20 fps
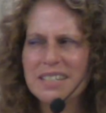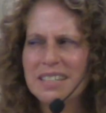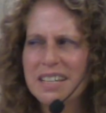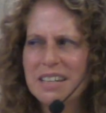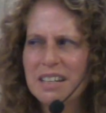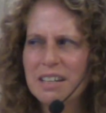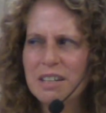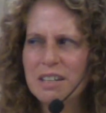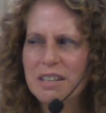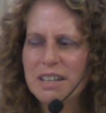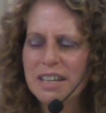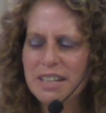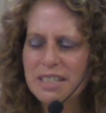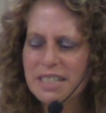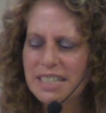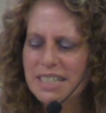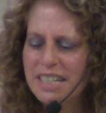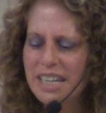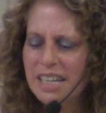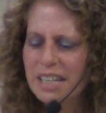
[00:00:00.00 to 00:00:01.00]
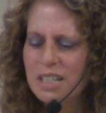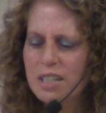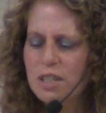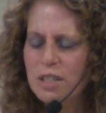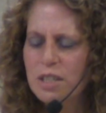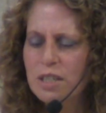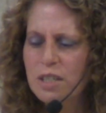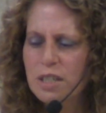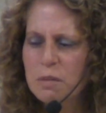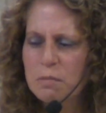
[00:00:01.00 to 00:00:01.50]
I had taken to
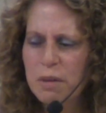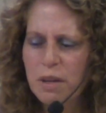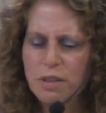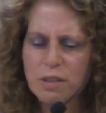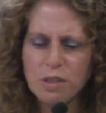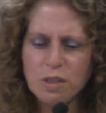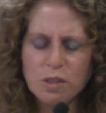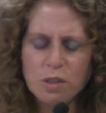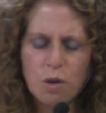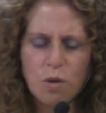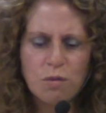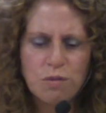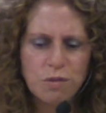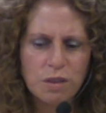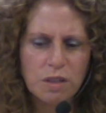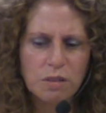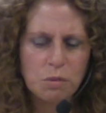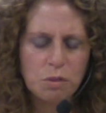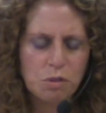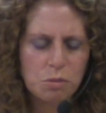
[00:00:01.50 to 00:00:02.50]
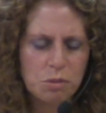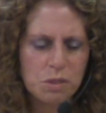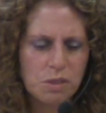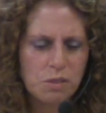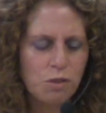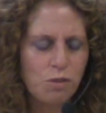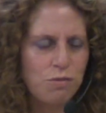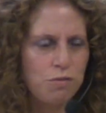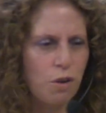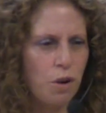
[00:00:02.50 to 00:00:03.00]
sleep on the sofa, which was a
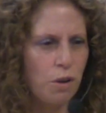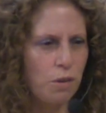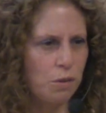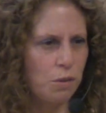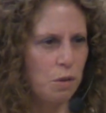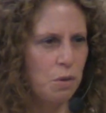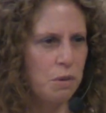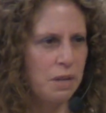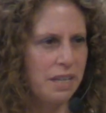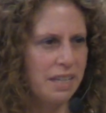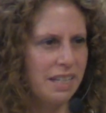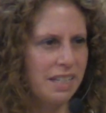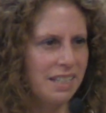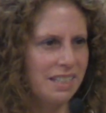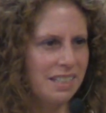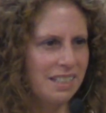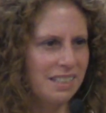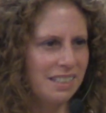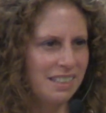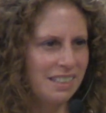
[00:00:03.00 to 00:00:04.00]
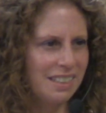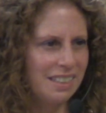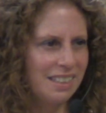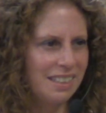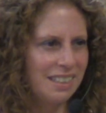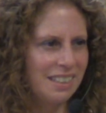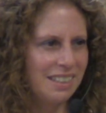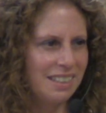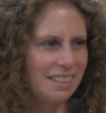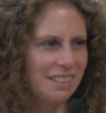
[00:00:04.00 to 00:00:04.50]
little farther away
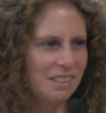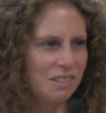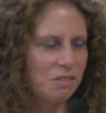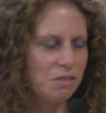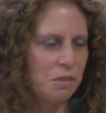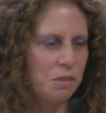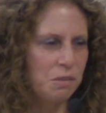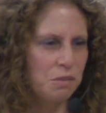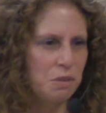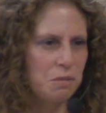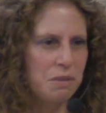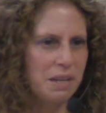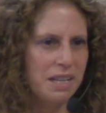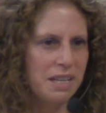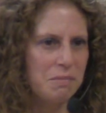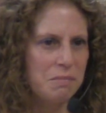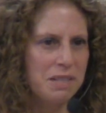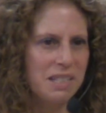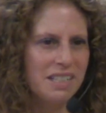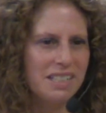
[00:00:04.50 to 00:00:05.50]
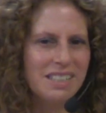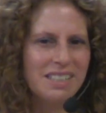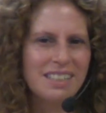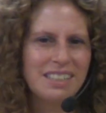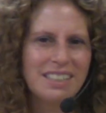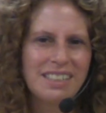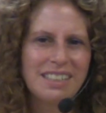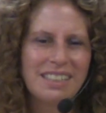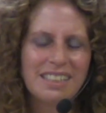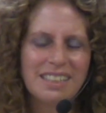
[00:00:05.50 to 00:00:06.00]
from the room I had been in.
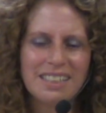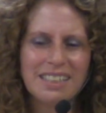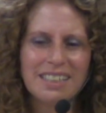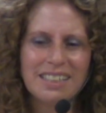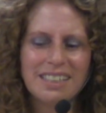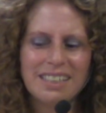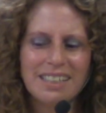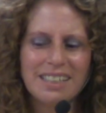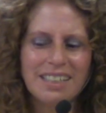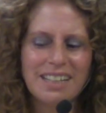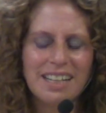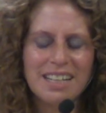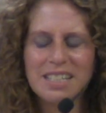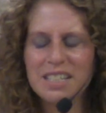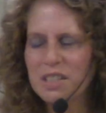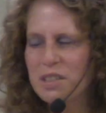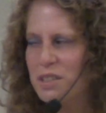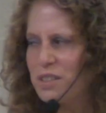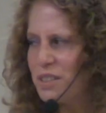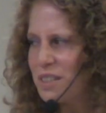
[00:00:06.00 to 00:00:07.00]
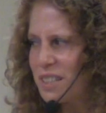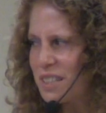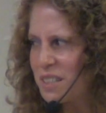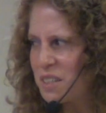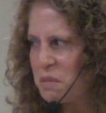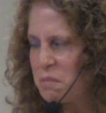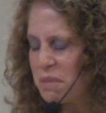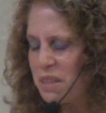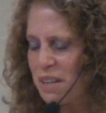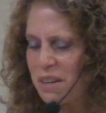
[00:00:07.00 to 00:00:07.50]
I still couldn't
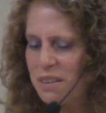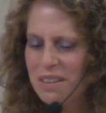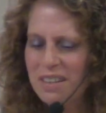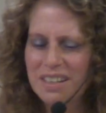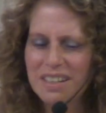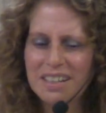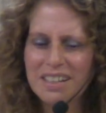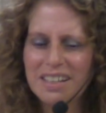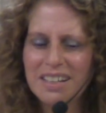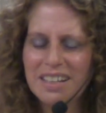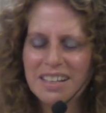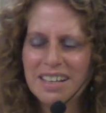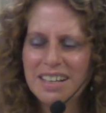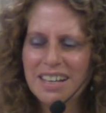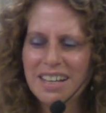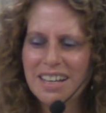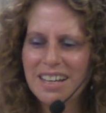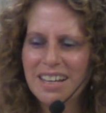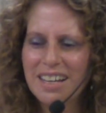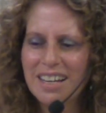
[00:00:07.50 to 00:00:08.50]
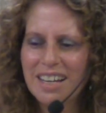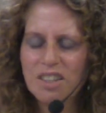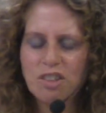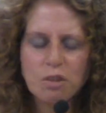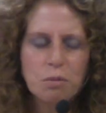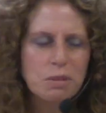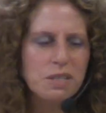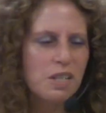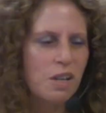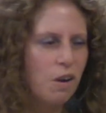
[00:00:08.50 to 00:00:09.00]
sleep, though. And
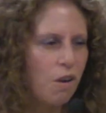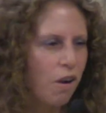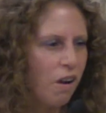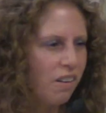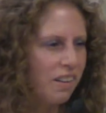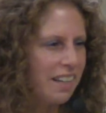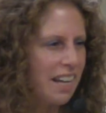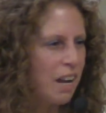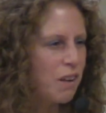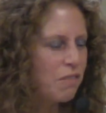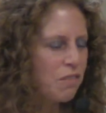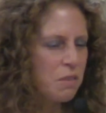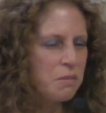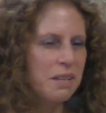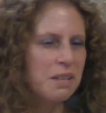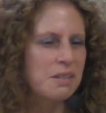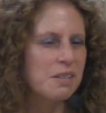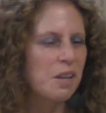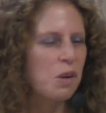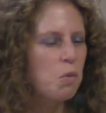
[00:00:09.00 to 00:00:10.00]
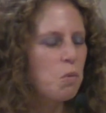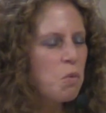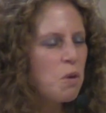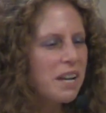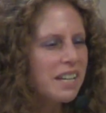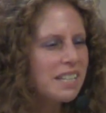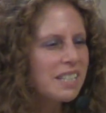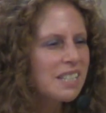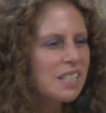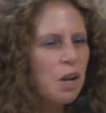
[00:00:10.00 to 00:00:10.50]
she wasn't calling out for me. I was like,
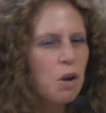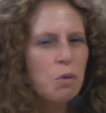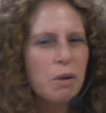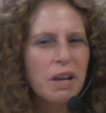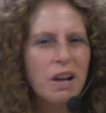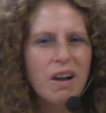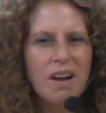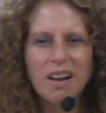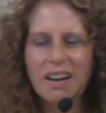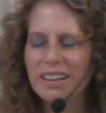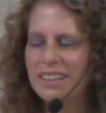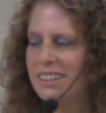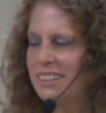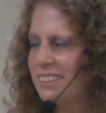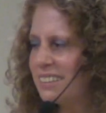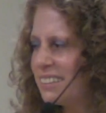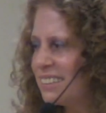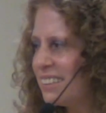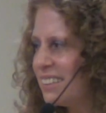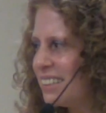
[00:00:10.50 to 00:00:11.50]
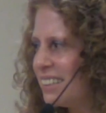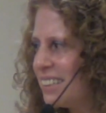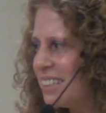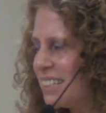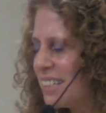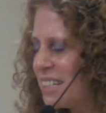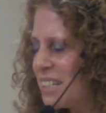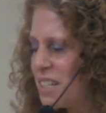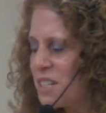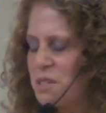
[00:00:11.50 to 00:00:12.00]
what is going on?
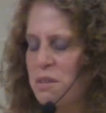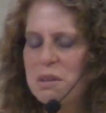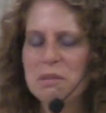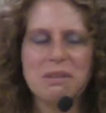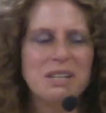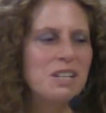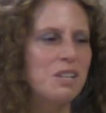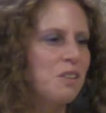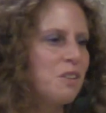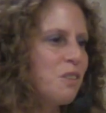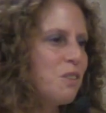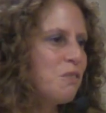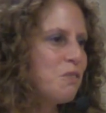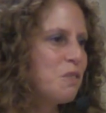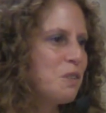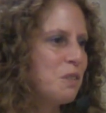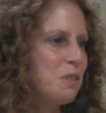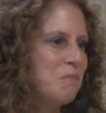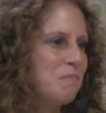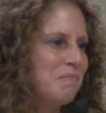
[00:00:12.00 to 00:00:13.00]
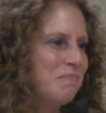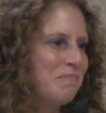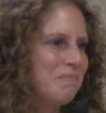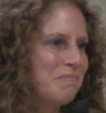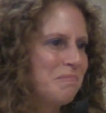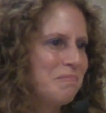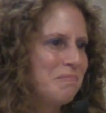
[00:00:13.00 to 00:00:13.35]
So I went into the room.